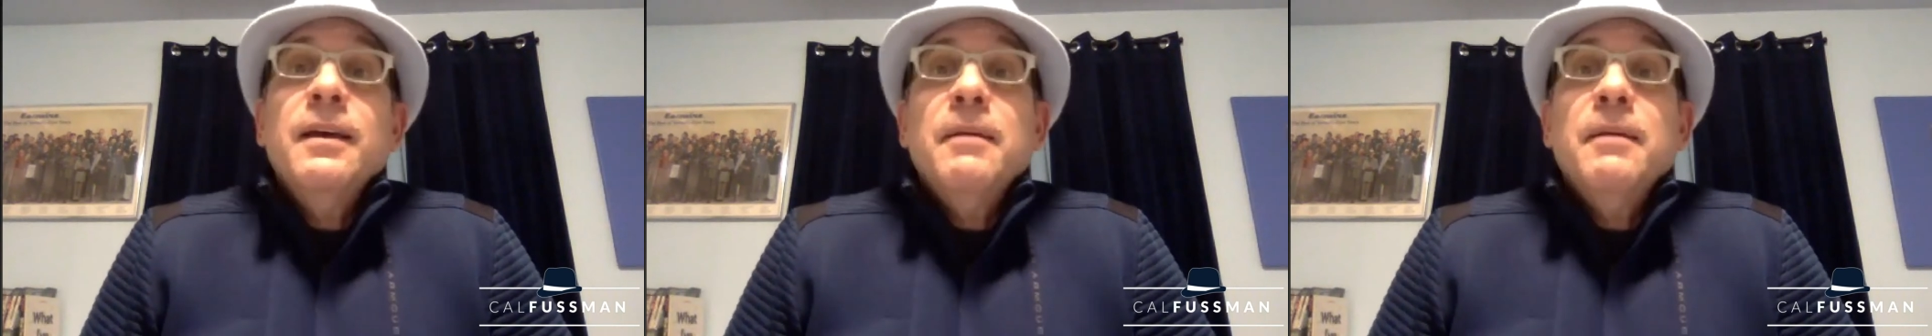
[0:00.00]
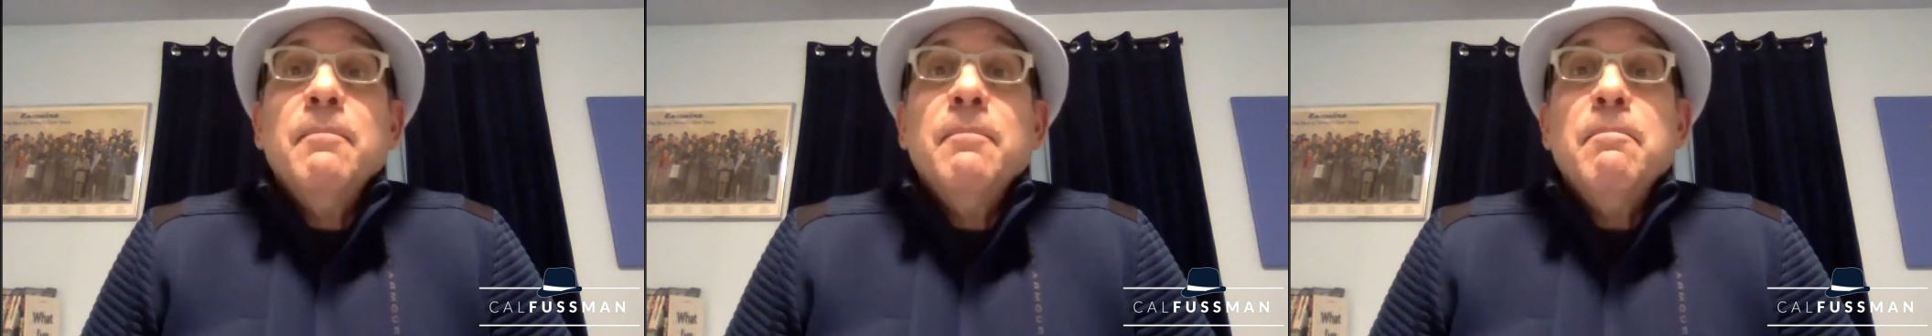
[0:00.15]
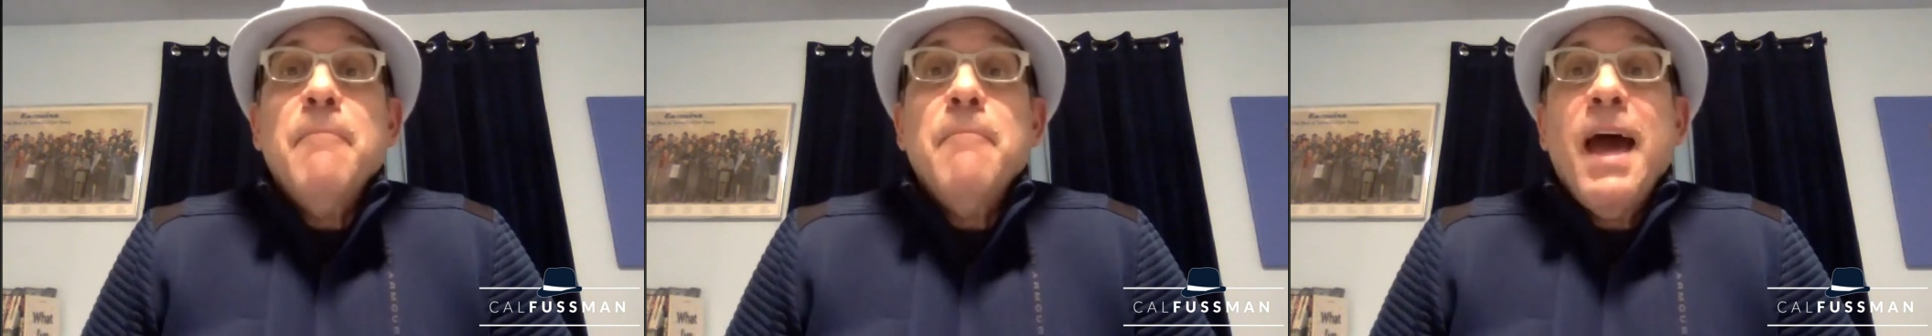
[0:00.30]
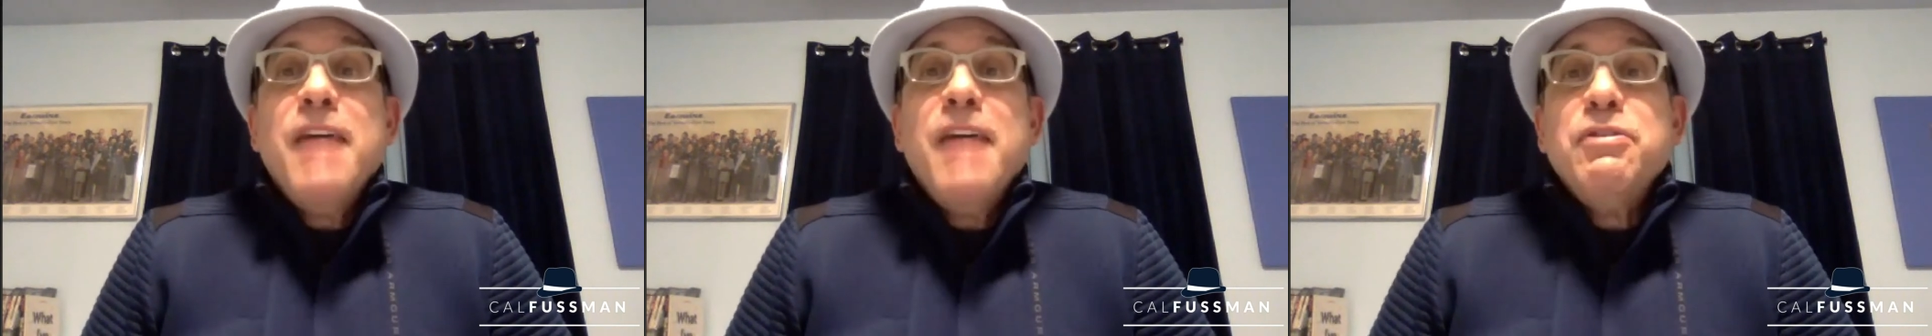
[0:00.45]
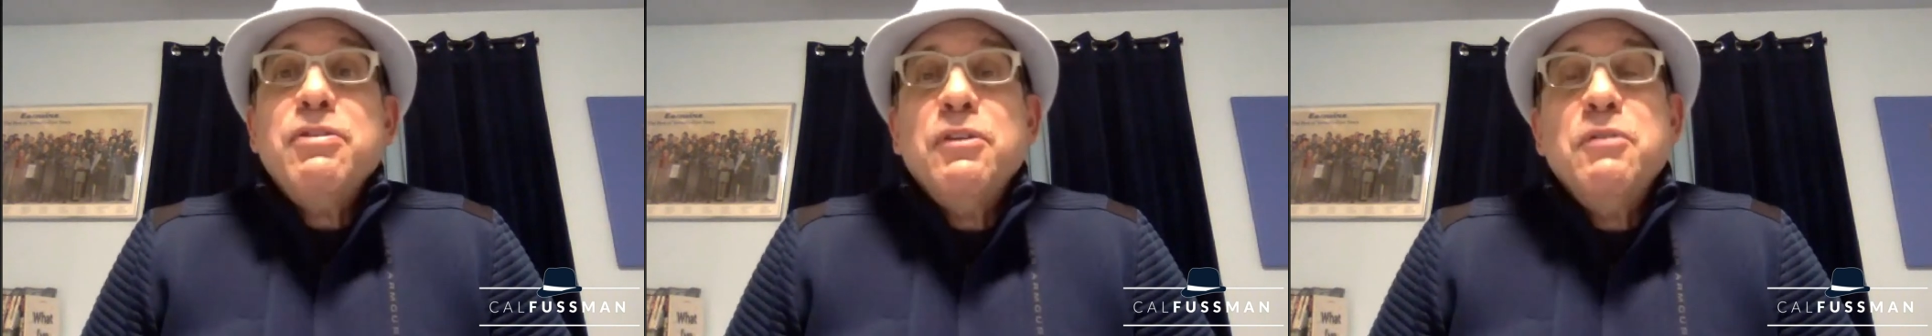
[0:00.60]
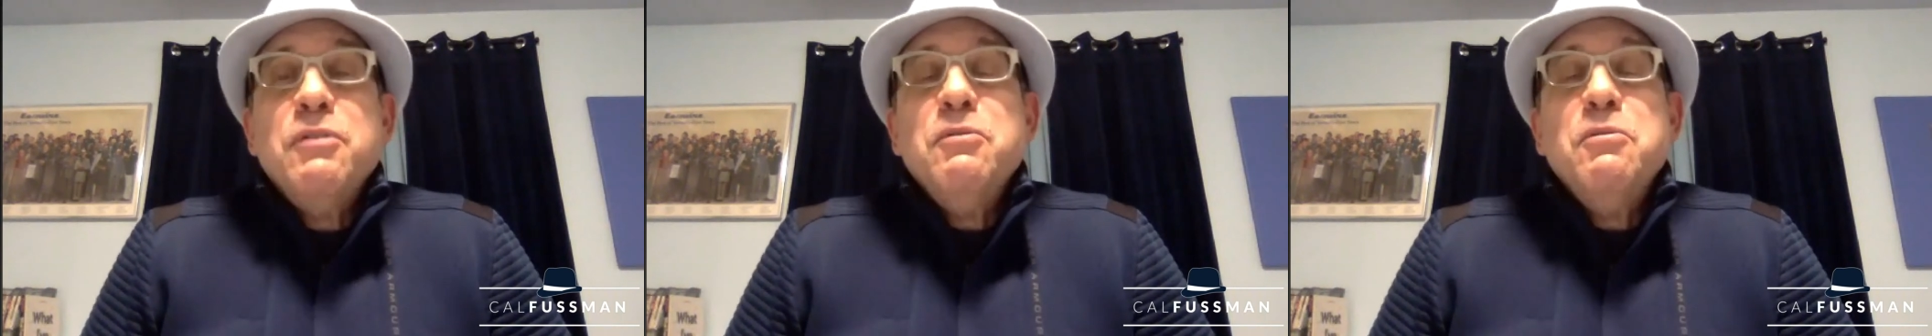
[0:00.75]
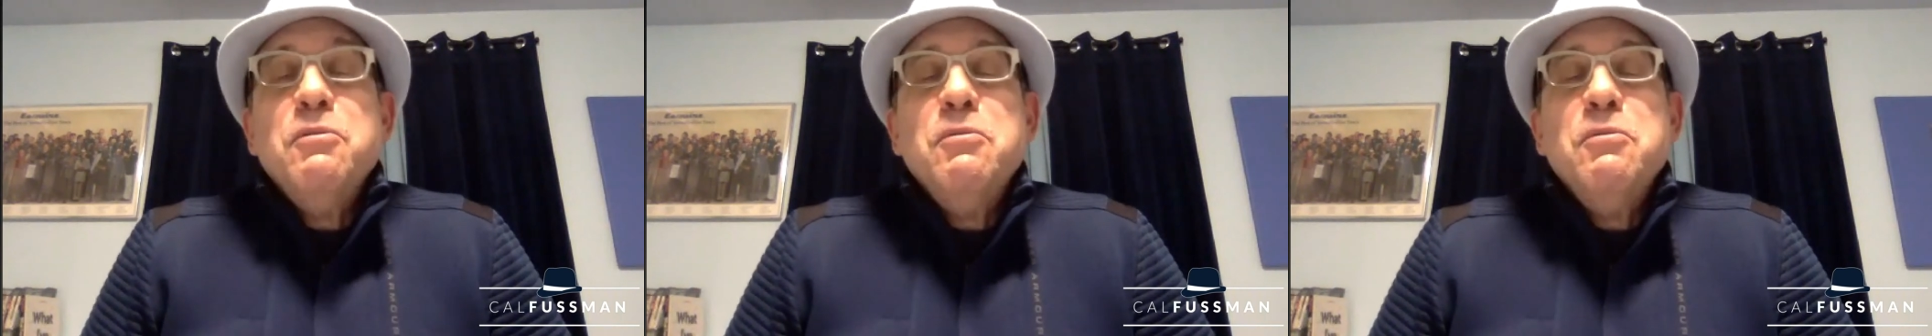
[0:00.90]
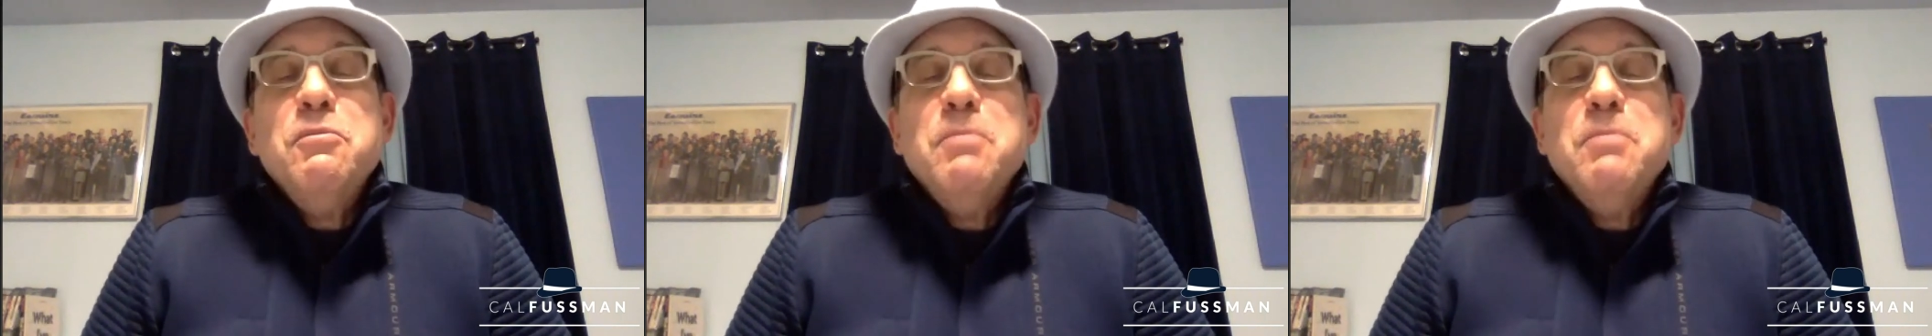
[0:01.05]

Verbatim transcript: Matthew